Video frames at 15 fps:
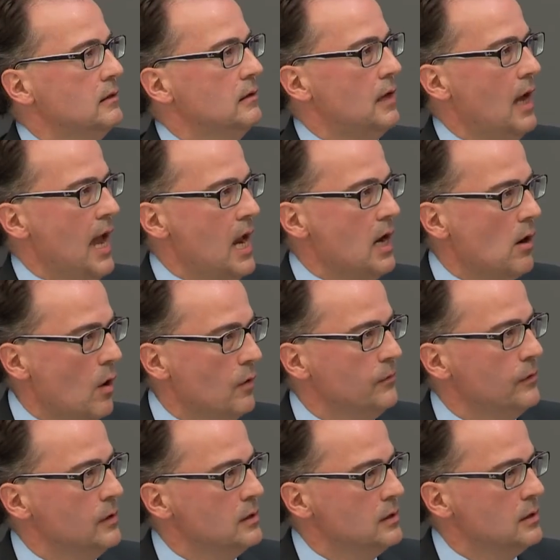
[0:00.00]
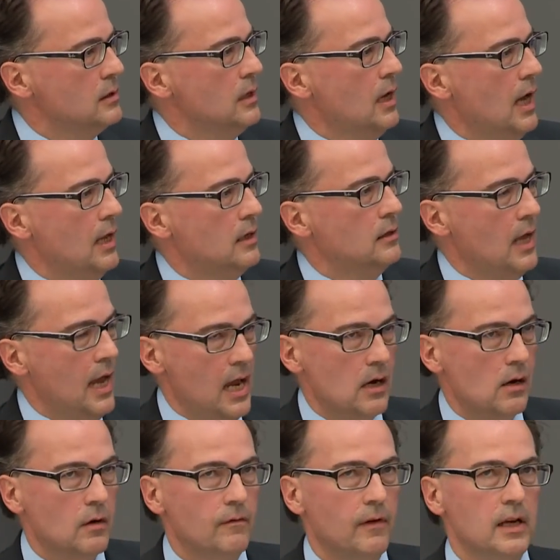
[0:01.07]
the Hague Conference and the Hague
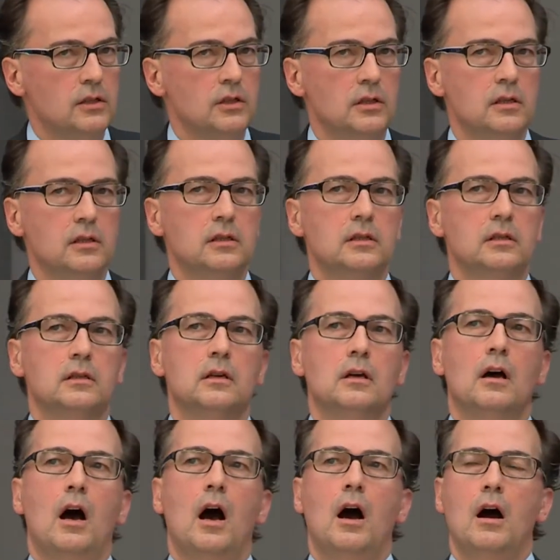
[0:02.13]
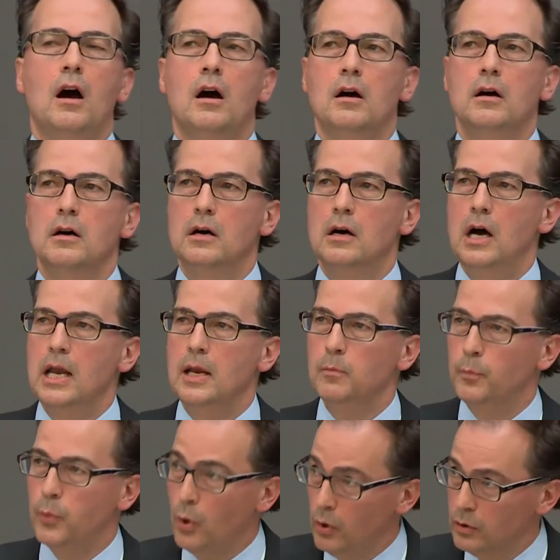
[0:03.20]
Conventions are an
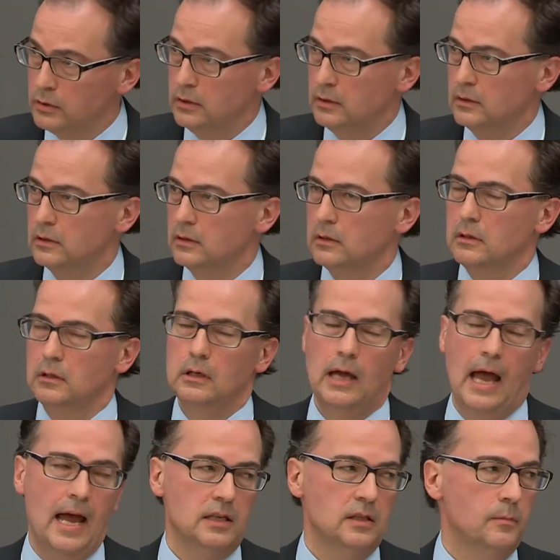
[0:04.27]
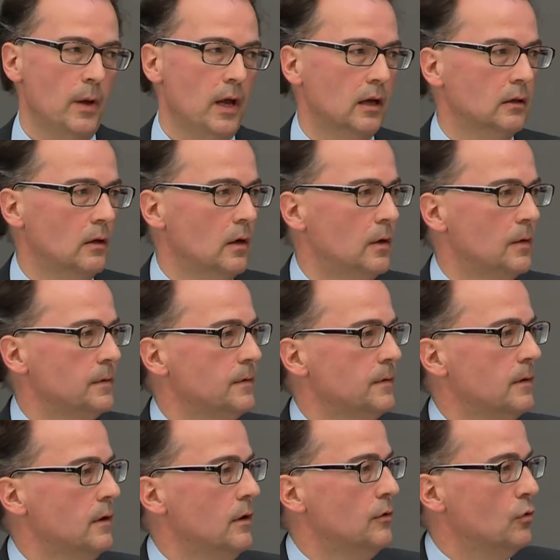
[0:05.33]
important aspect of
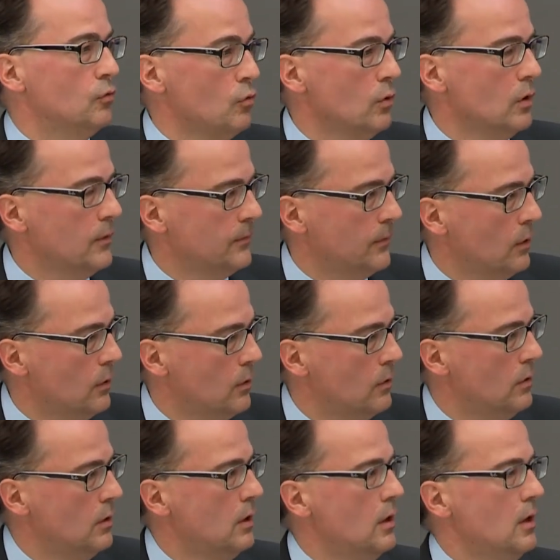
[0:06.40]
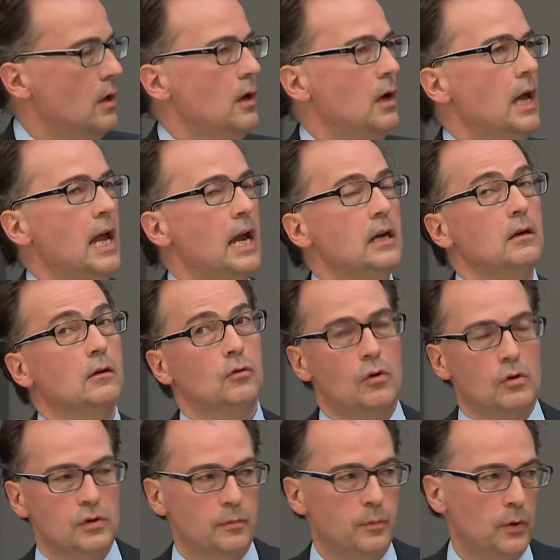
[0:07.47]
the rule of law in
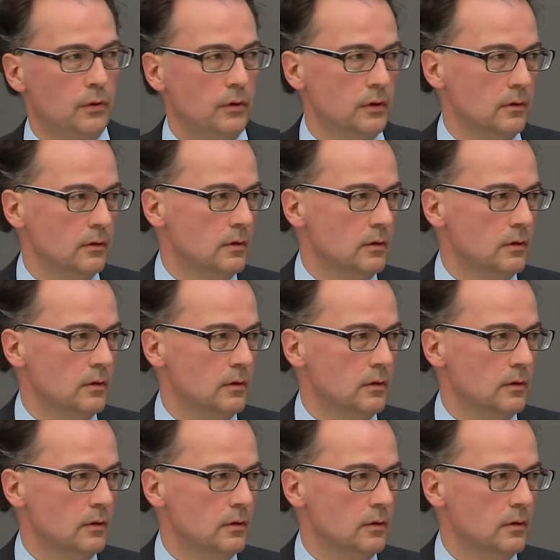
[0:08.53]
cross-border